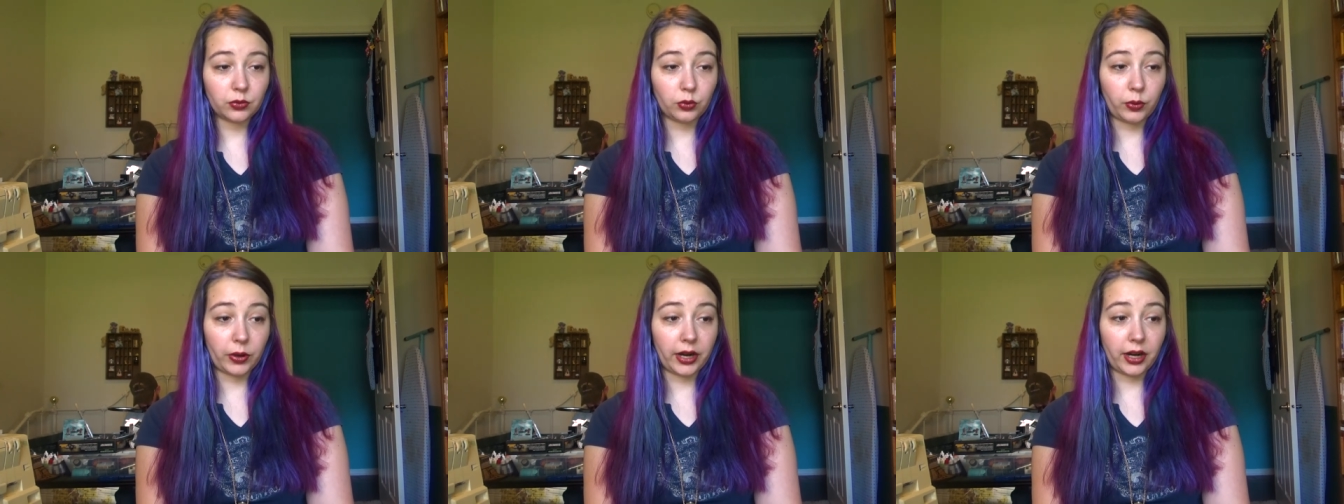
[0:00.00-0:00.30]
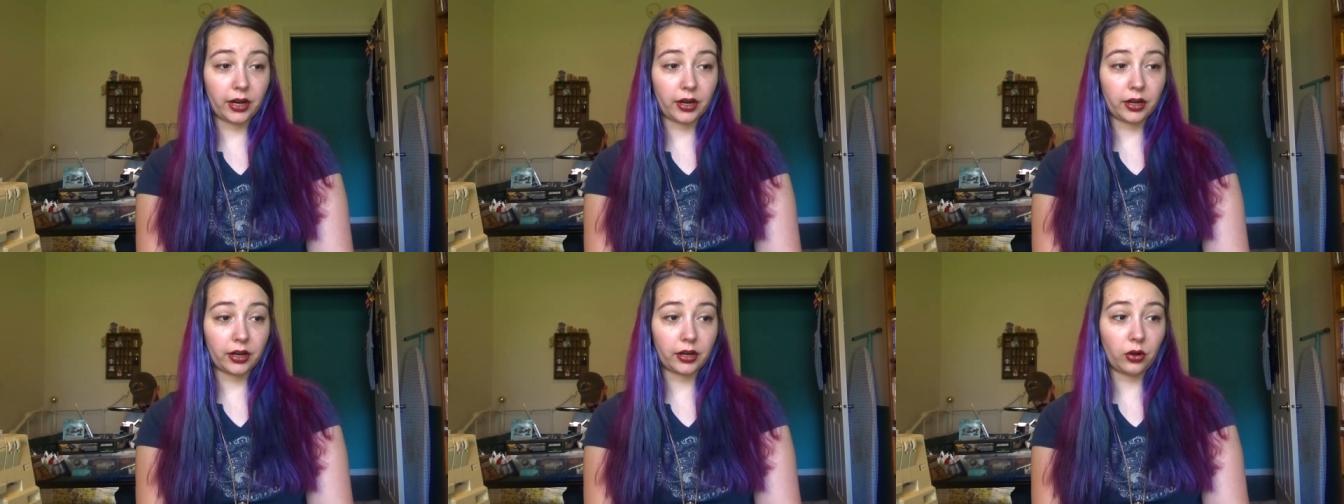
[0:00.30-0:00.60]

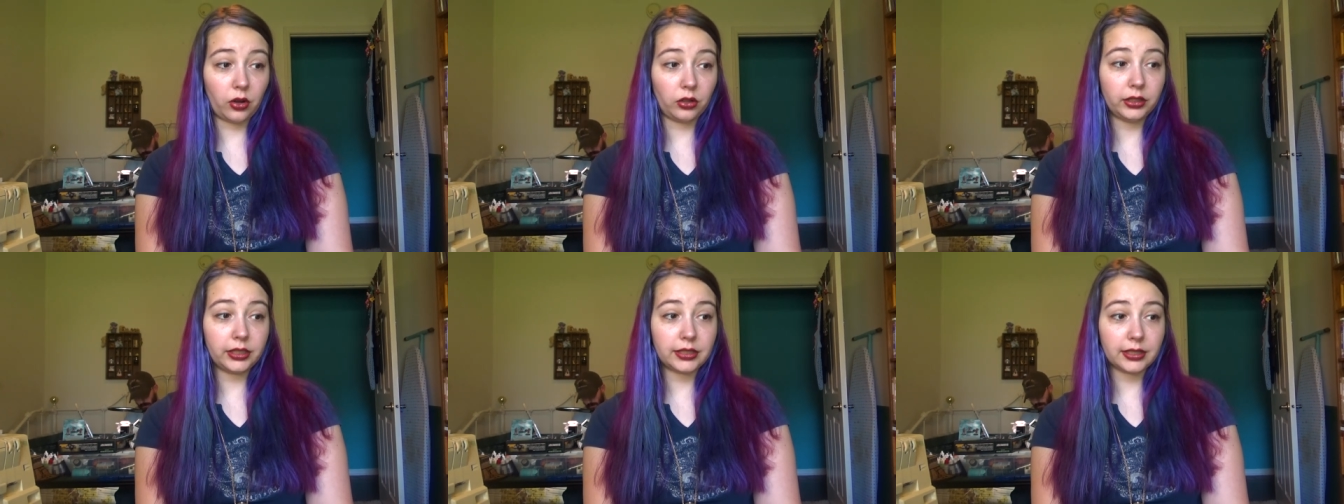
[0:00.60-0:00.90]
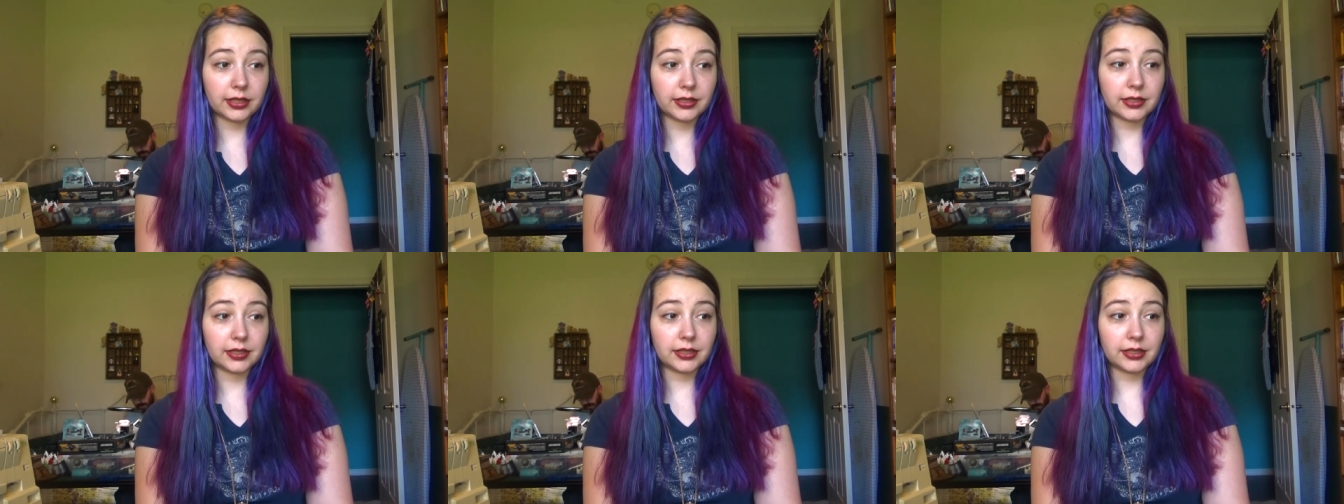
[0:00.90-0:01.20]
where all it
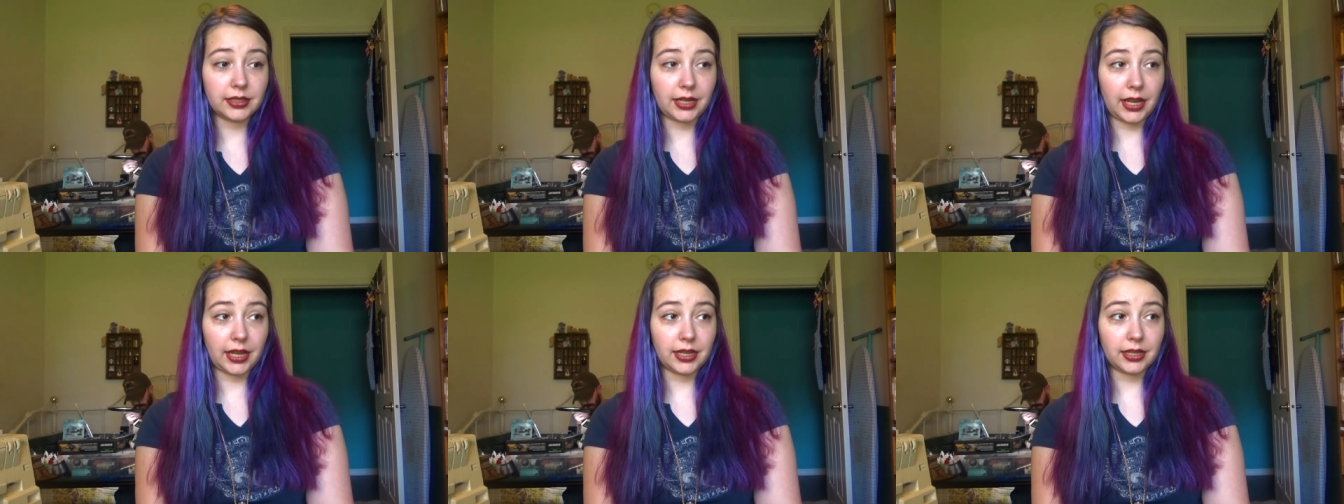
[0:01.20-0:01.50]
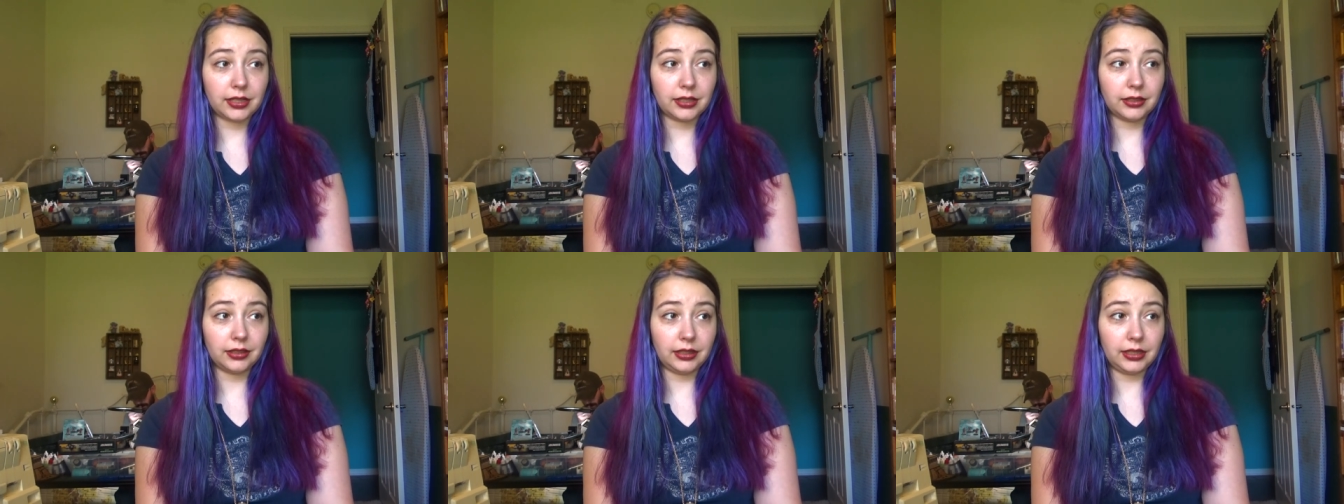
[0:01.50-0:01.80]
does is
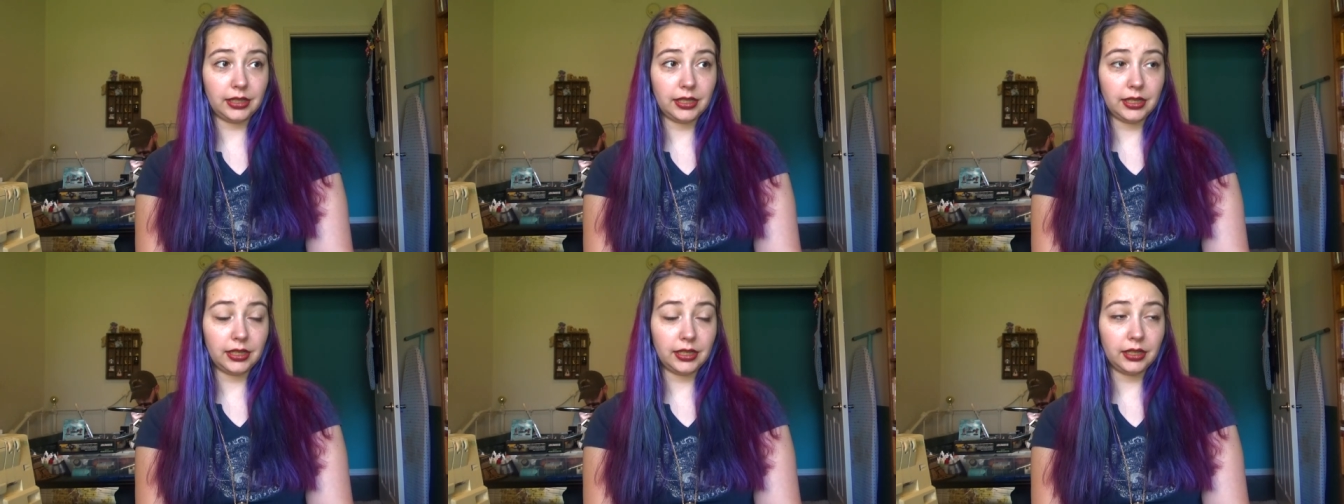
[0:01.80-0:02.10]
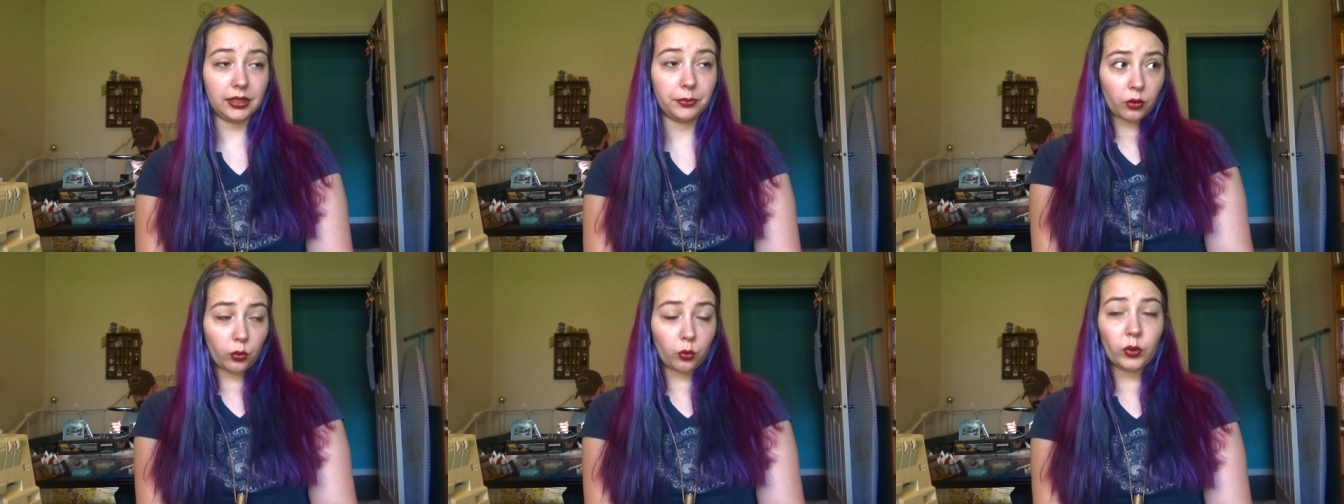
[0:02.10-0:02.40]
take
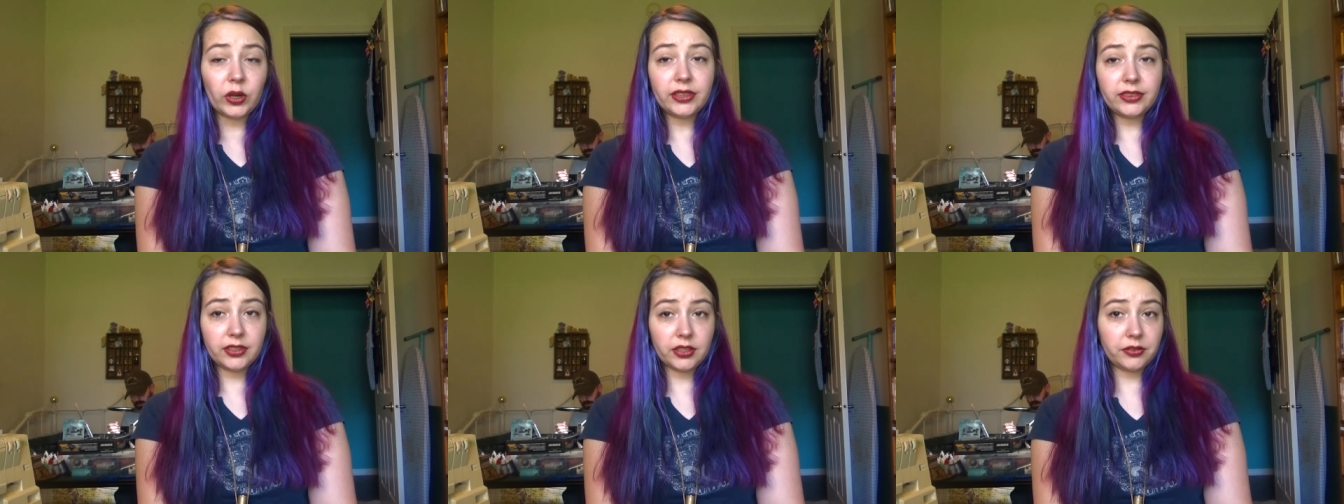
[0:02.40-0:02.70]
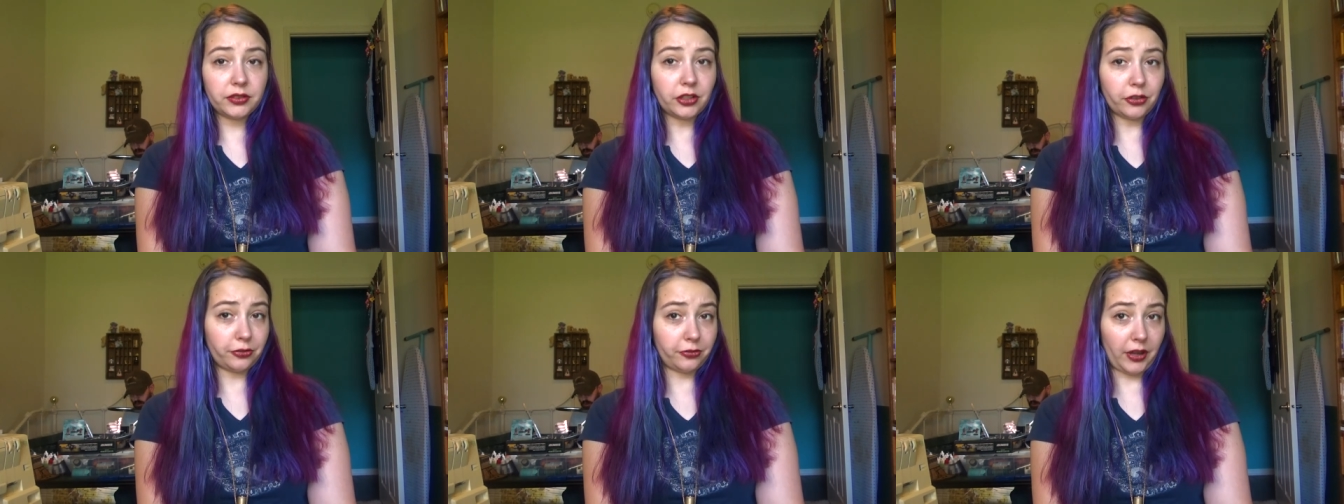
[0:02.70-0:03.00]
the width
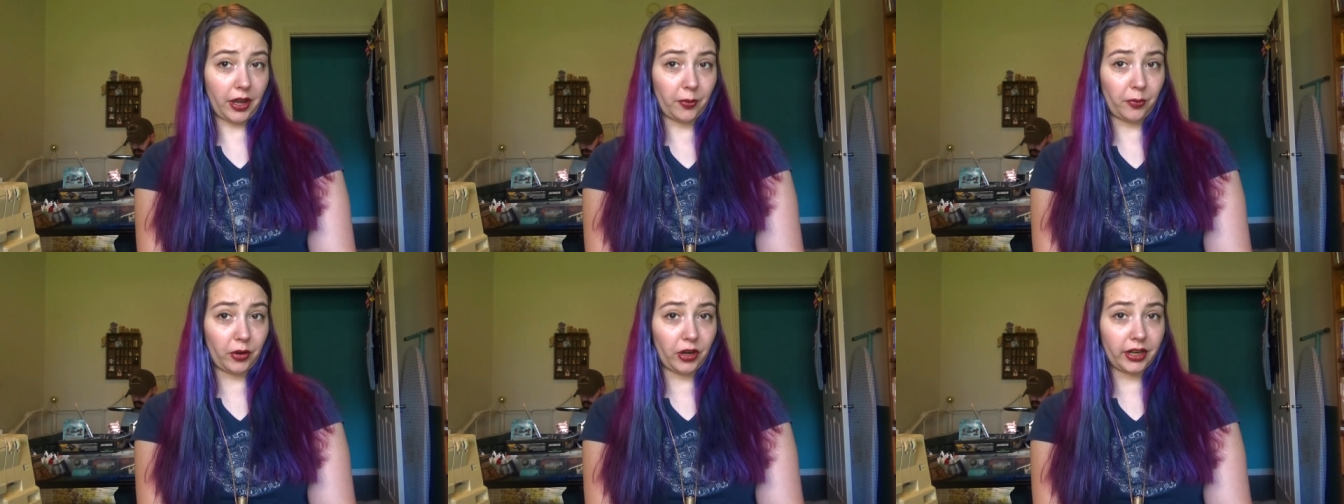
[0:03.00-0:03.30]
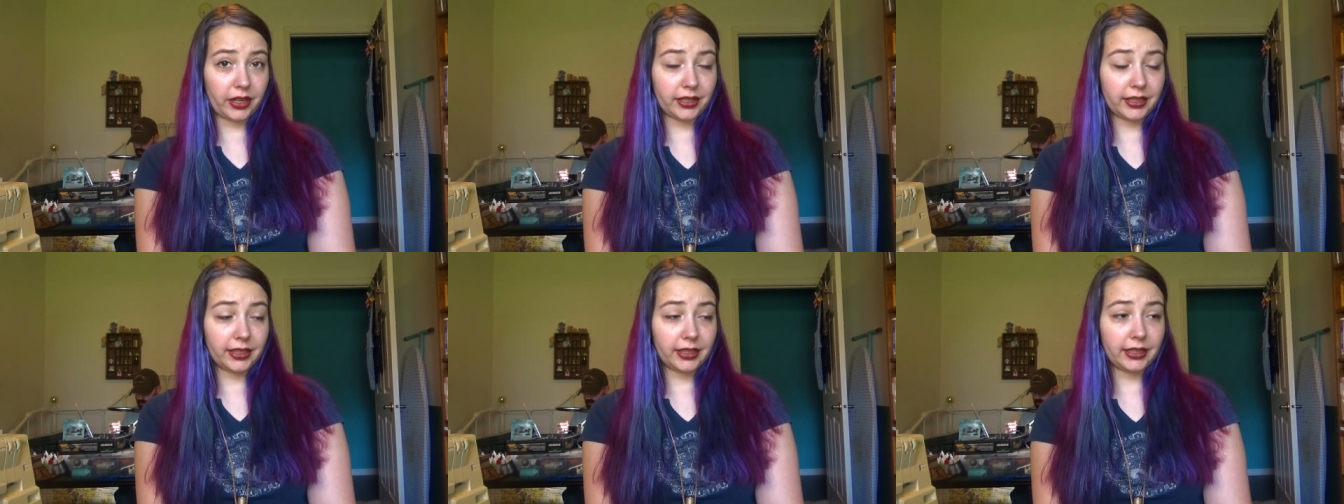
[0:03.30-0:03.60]
of your
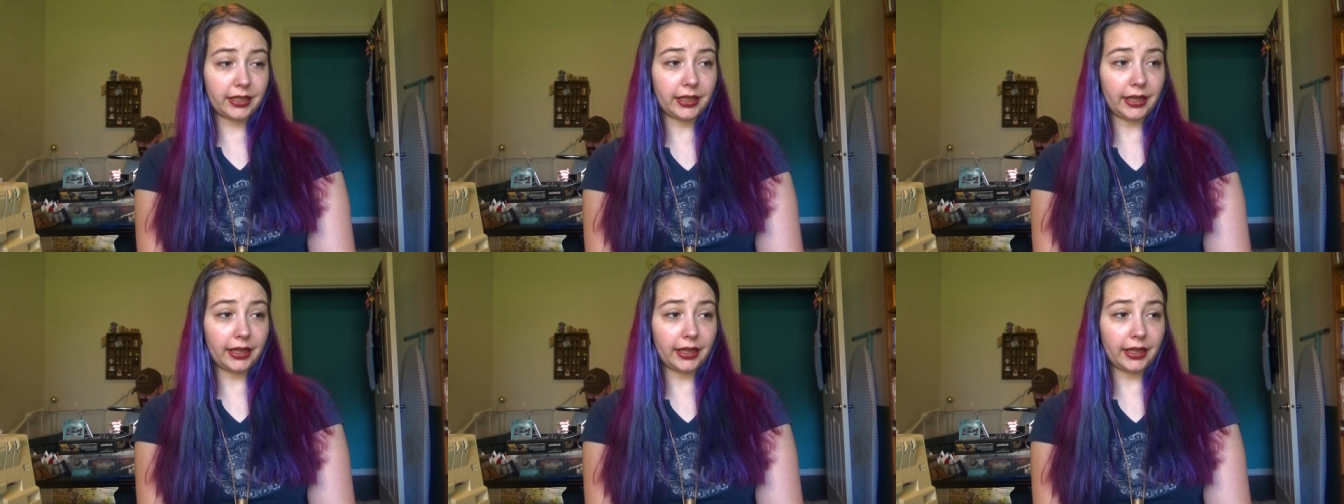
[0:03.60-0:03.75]
fabric